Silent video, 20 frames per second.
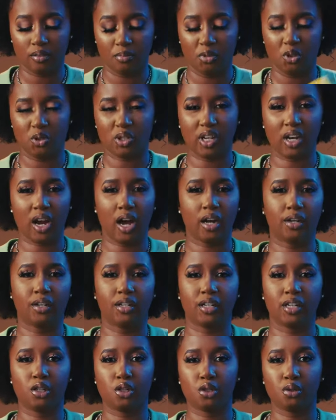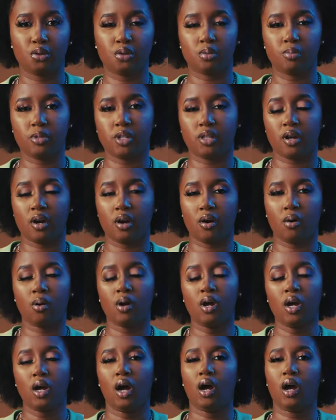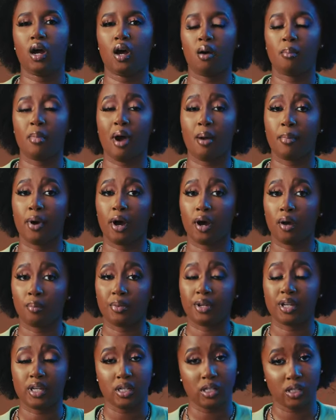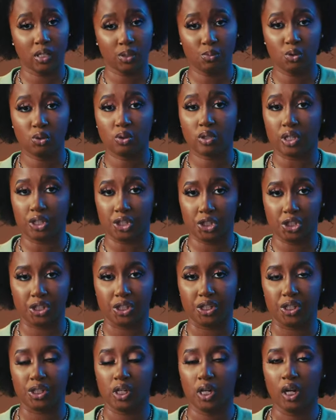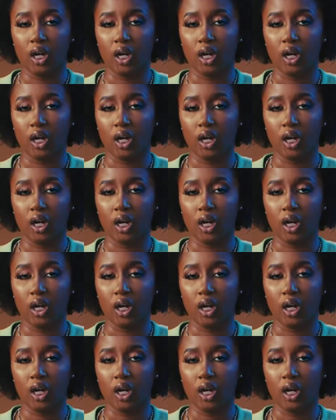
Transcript: music kind of did choose me though. Um, my mom is a musician,